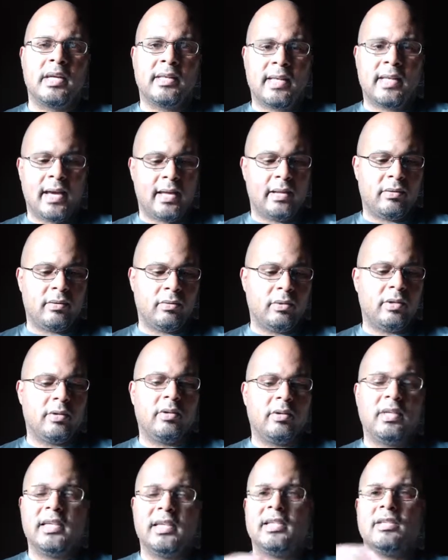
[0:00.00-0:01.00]
that would
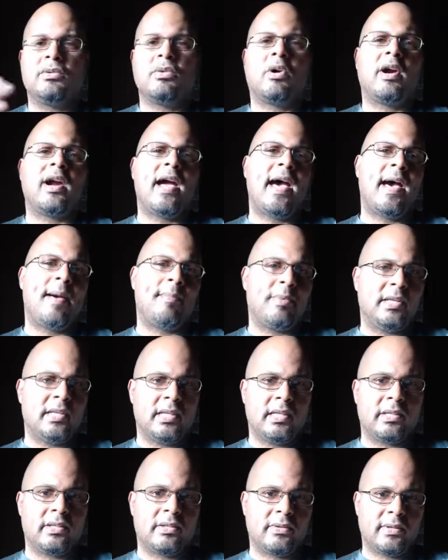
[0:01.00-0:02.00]
lead to our
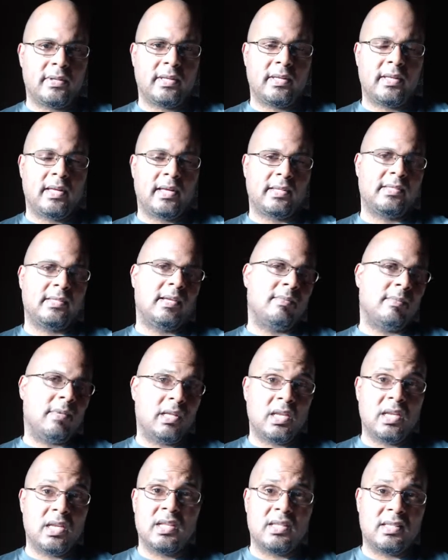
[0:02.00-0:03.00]
happiness. Except they
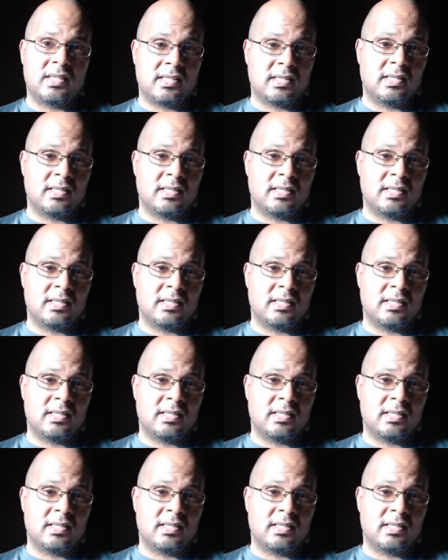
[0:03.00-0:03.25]
didn't,